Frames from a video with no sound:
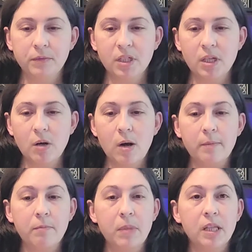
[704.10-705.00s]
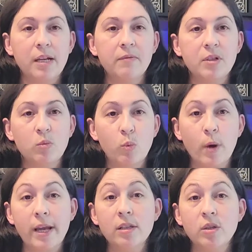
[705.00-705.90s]
So my life is
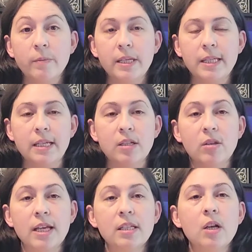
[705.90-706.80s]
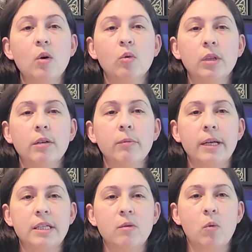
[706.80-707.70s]
way too busy. So that's the only
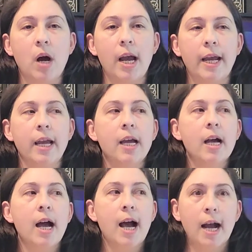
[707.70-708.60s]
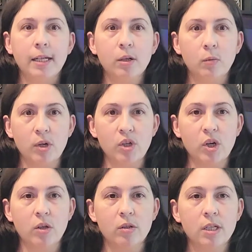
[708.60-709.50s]
reason why I don't wear
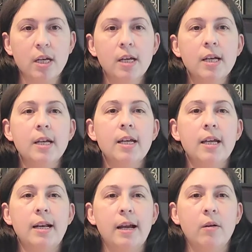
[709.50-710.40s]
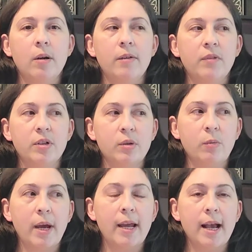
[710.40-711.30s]
shawls. Now, if there's a
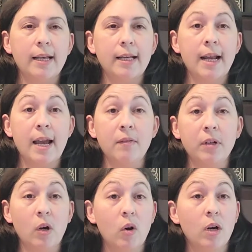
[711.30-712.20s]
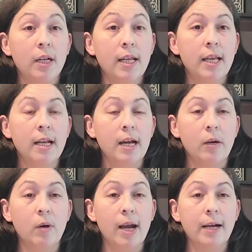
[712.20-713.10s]
way I can have it on and I
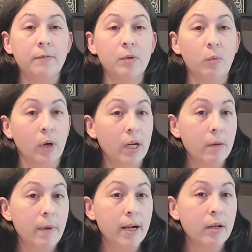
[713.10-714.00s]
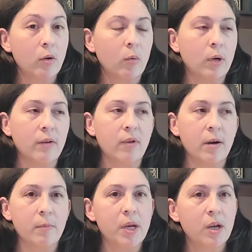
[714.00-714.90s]
don't have to worry about it, or whenever
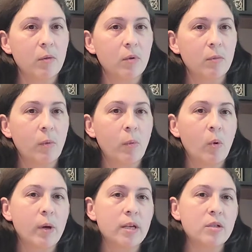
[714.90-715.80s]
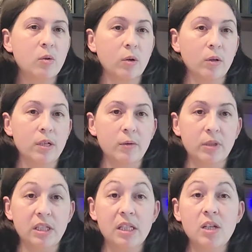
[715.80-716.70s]
I pick up one of my boys or deal
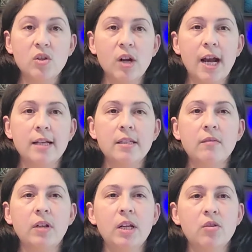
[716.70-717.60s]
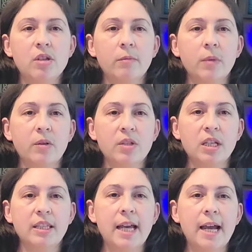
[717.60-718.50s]
with a seizure activity or something else
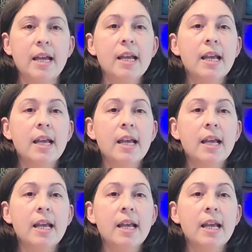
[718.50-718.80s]
like that,